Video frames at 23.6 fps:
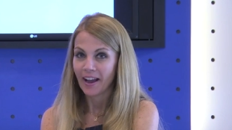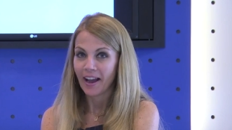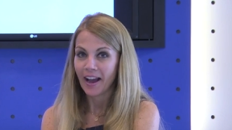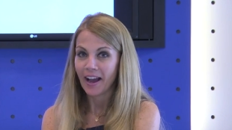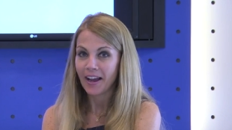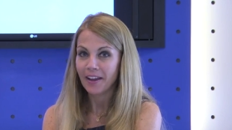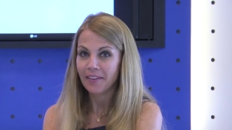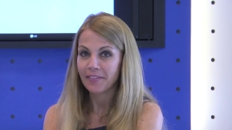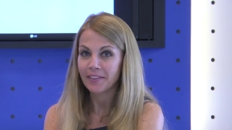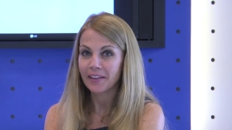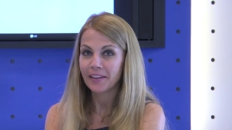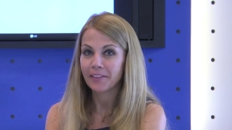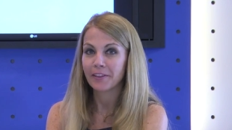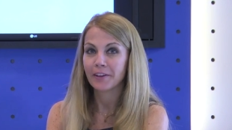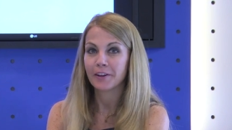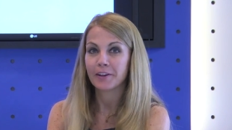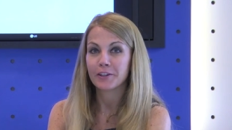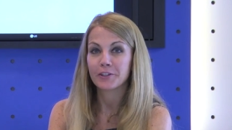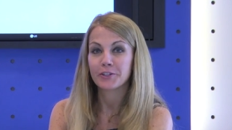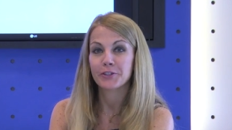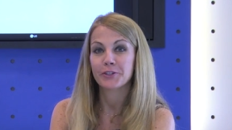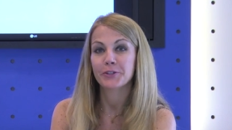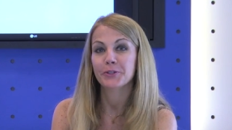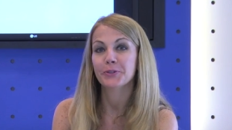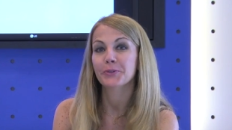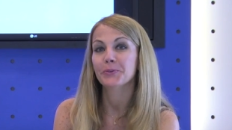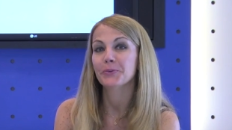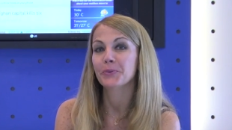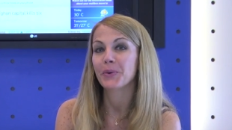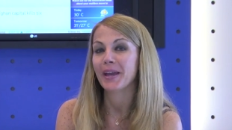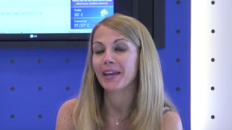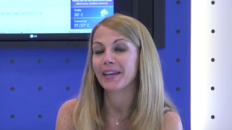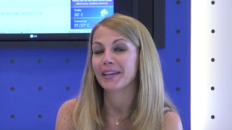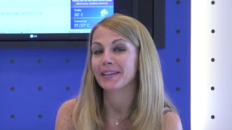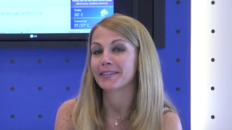I think there are two
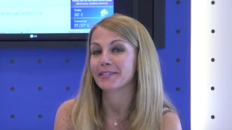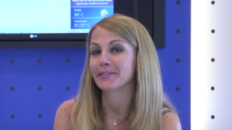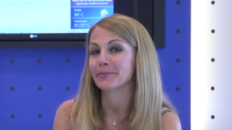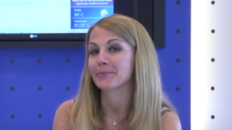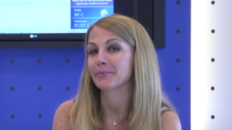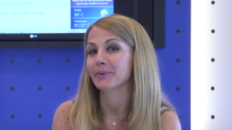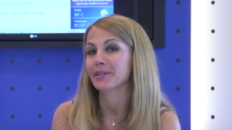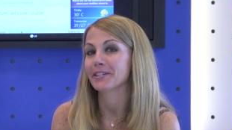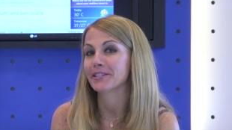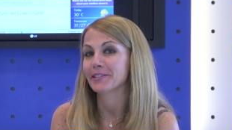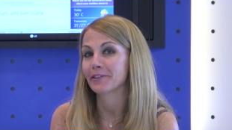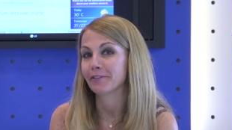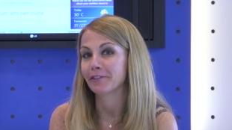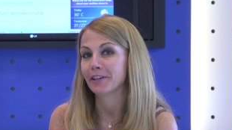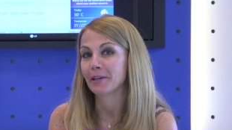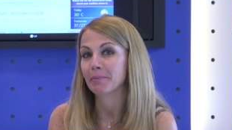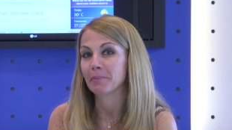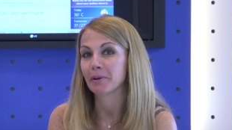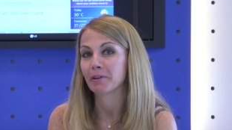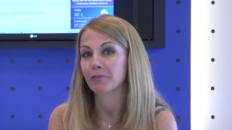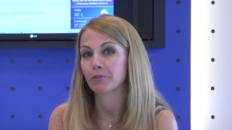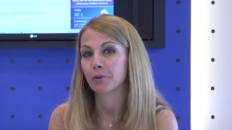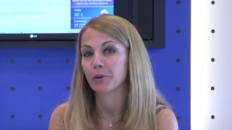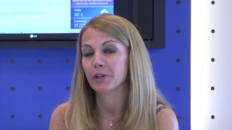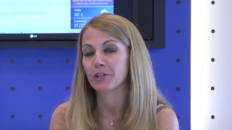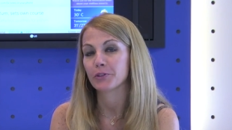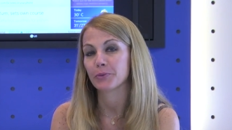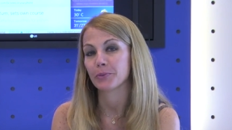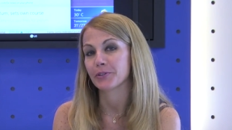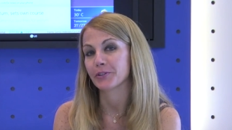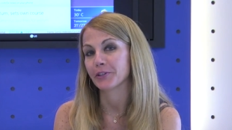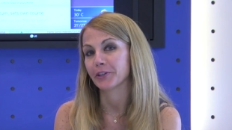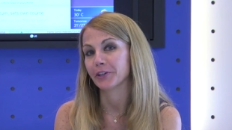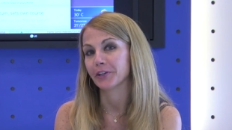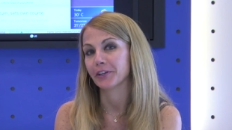ways in which the female voice
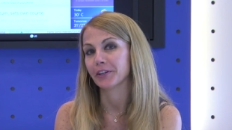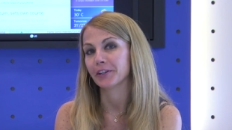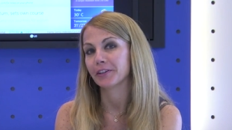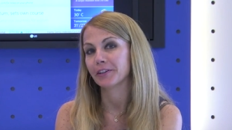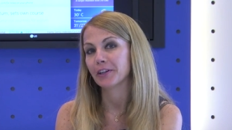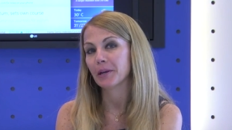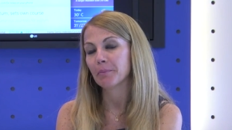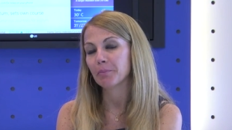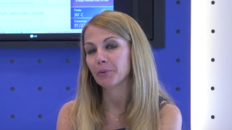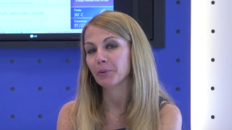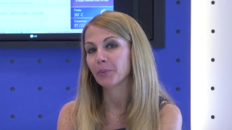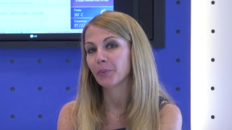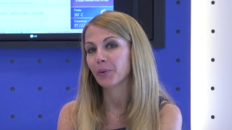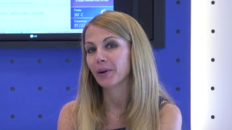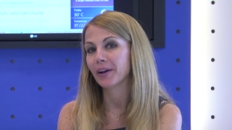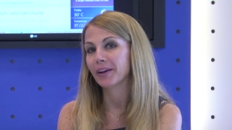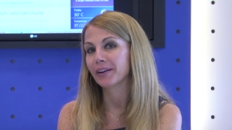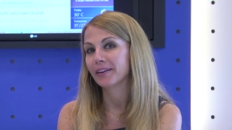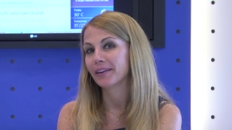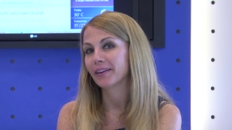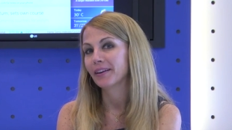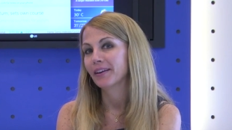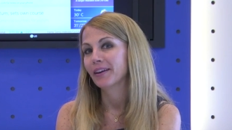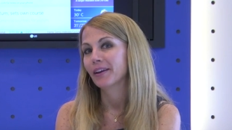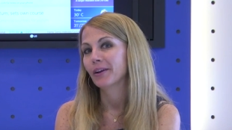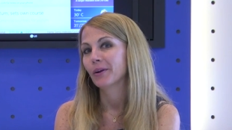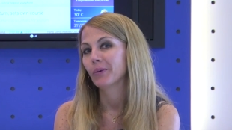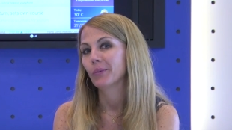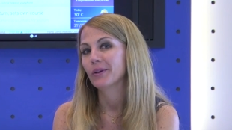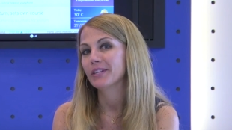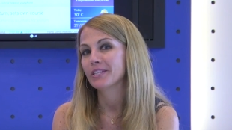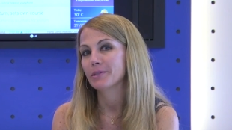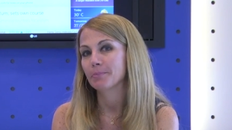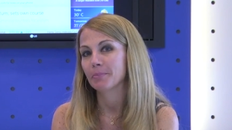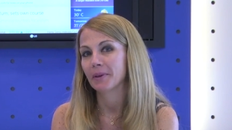was heard. Number one,
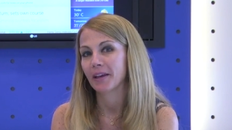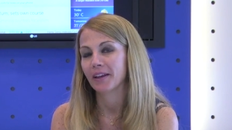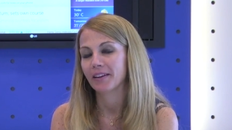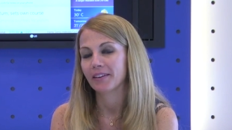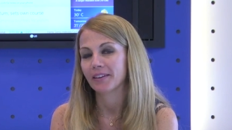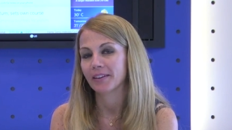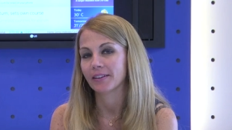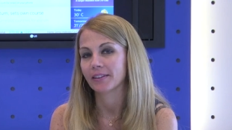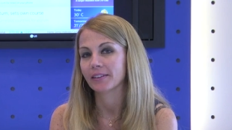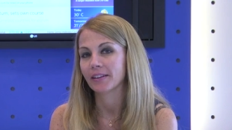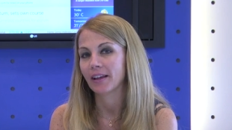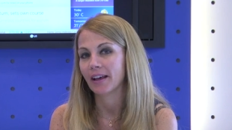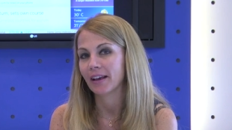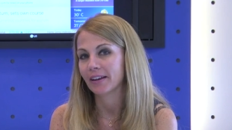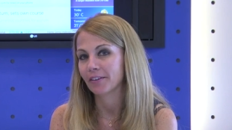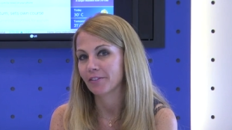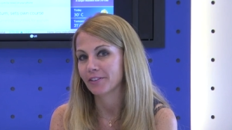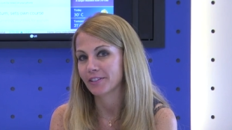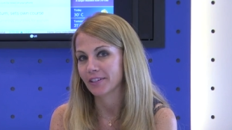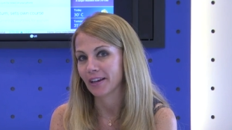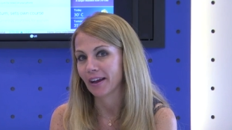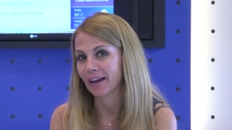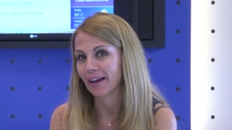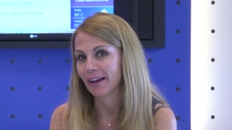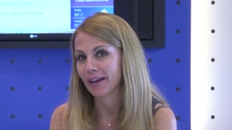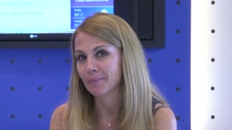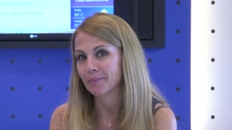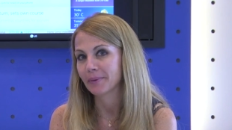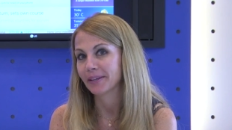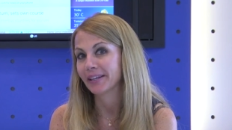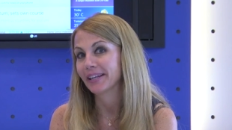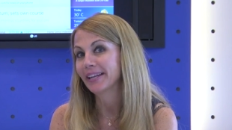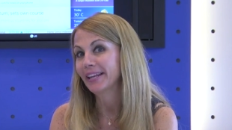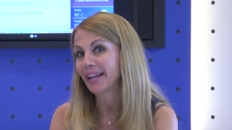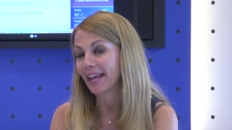we spent a lot of time
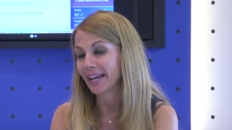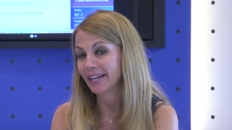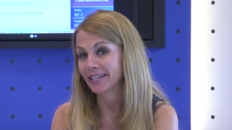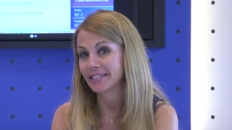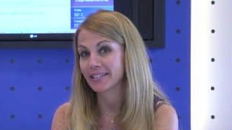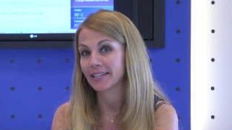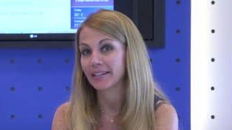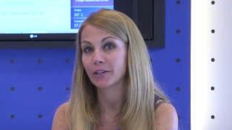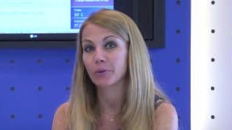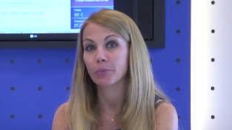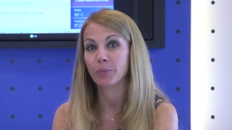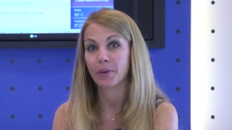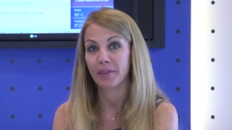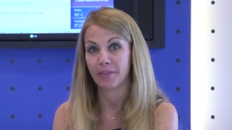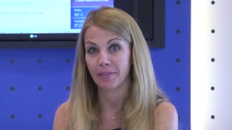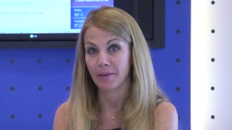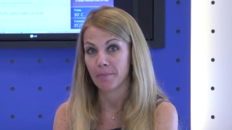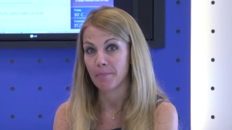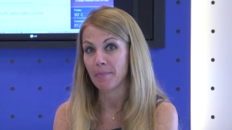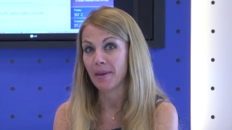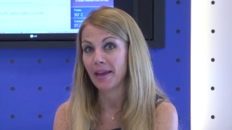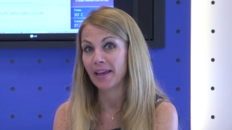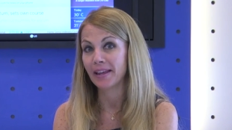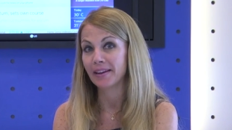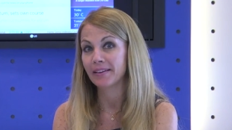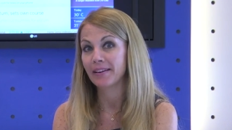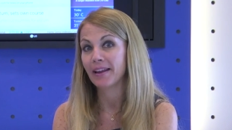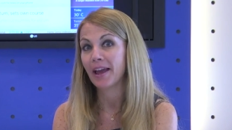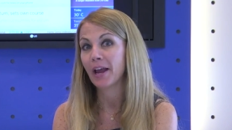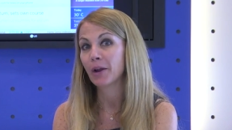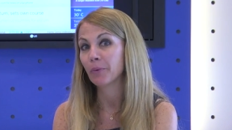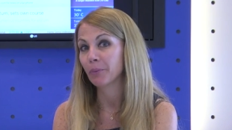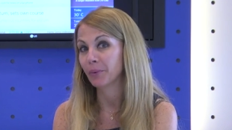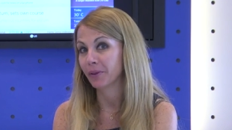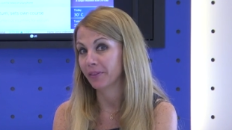connecting with the men
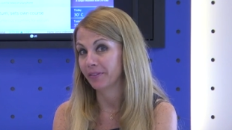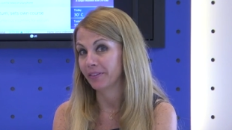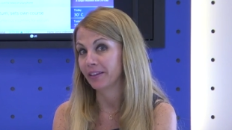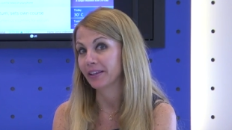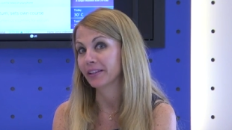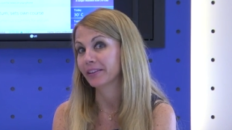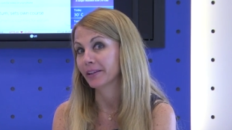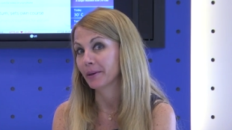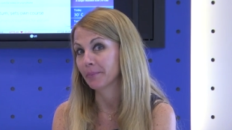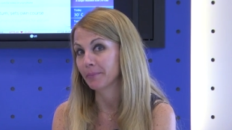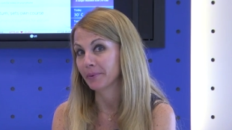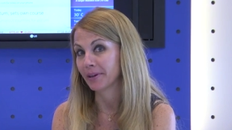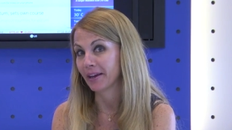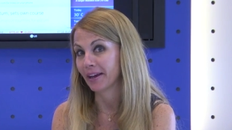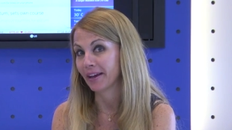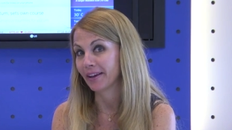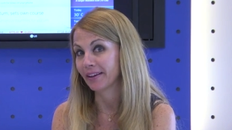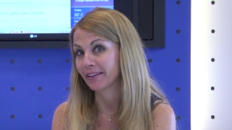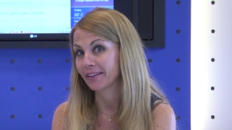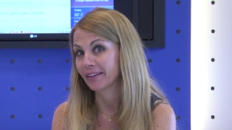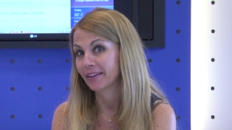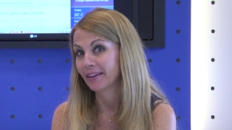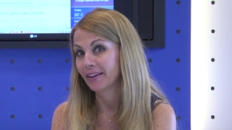and with the alumni.